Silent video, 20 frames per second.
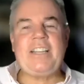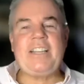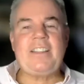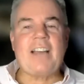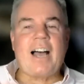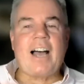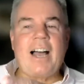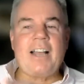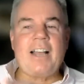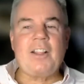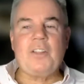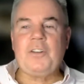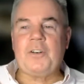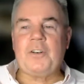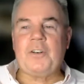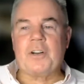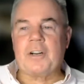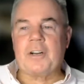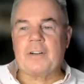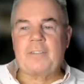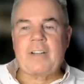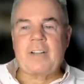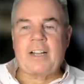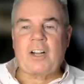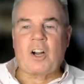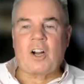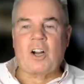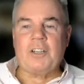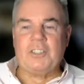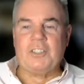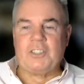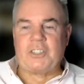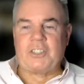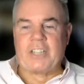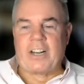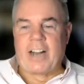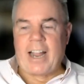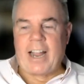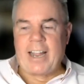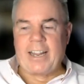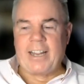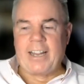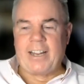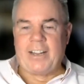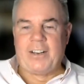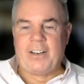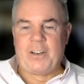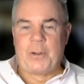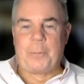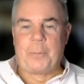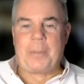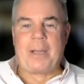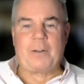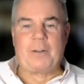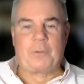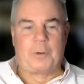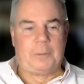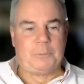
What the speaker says: the Islander curtains that are hanging in your bedroom.